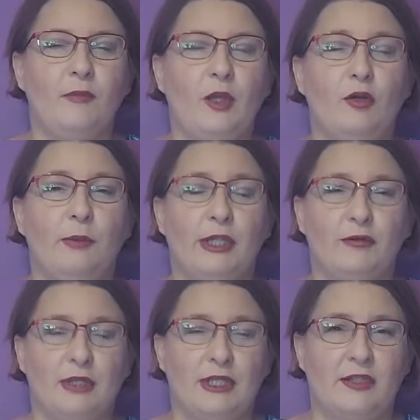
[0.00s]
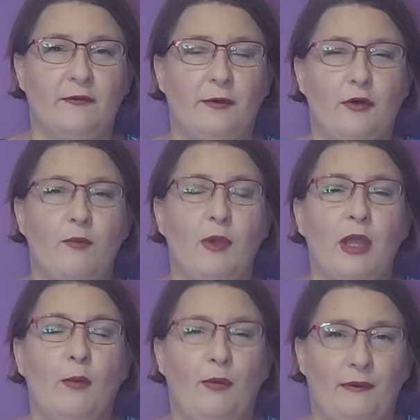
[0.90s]
on my dressing form
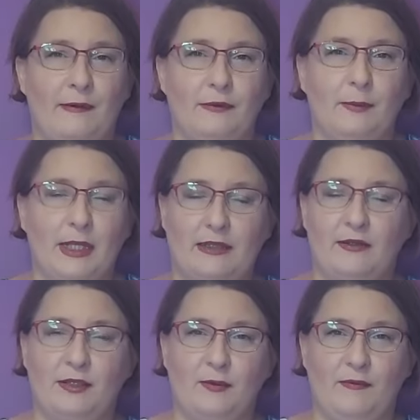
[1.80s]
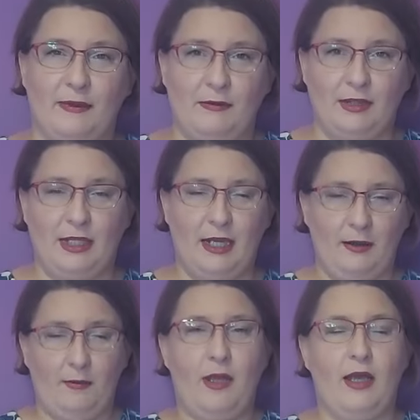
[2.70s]
without the buttons, without the hem.